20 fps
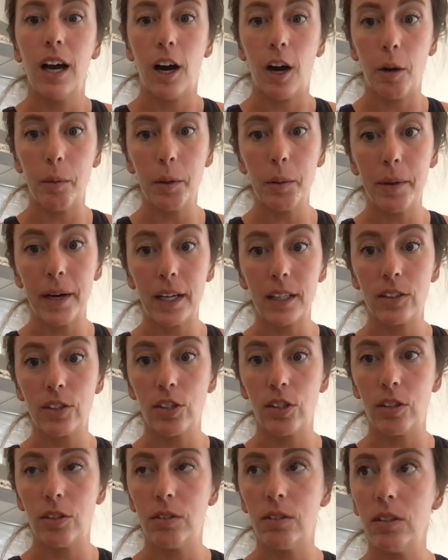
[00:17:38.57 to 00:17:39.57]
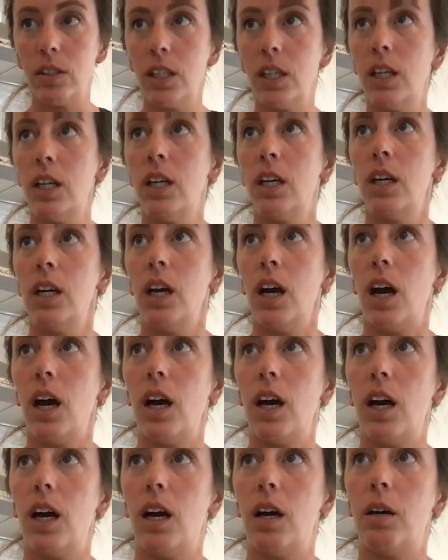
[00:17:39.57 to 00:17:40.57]
I'll be back soon
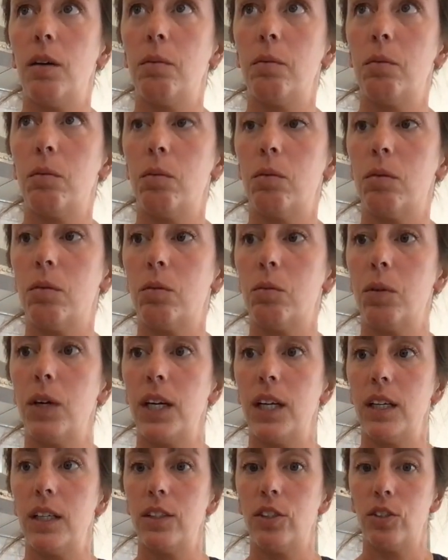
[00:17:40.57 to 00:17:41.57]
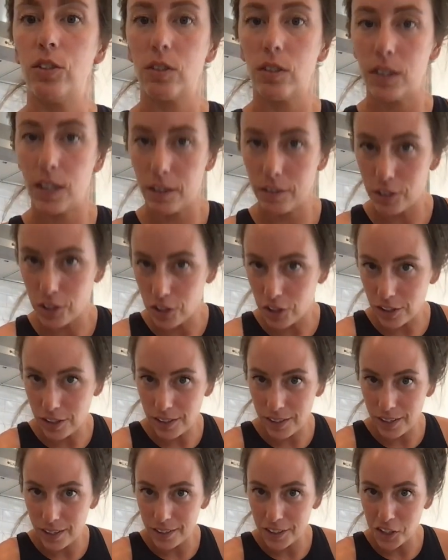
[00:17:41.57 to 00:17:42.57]
when you don't have to just
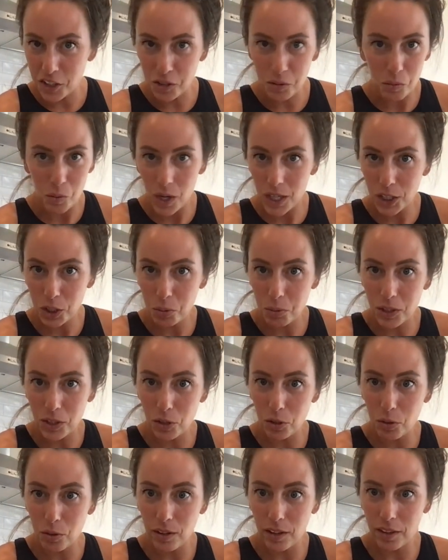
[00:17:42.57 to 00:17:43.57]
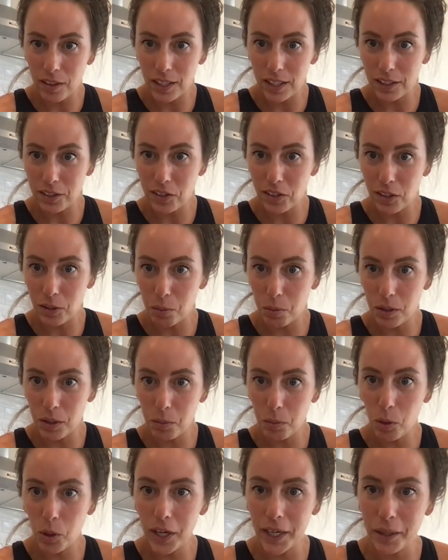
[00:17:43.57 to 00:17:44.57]
stand here and watch me do the things that are pretty
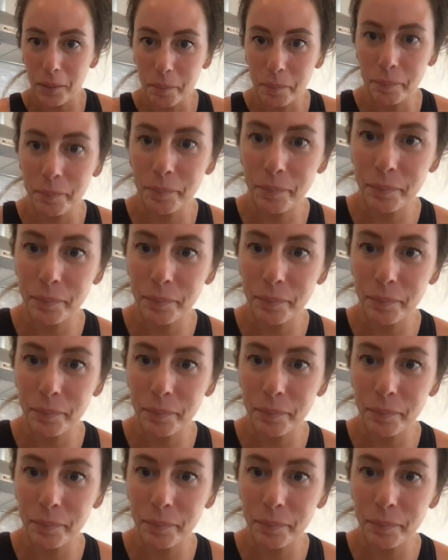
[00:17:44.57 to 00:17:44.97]
boring.